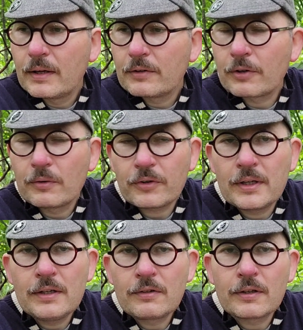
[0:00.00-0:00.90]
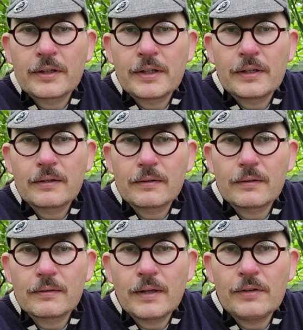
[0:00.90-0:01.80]
it's easy
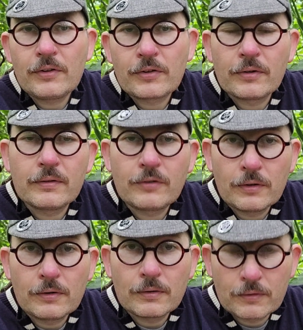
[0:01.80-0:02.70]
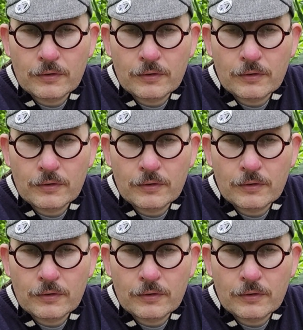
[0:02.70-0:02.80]
to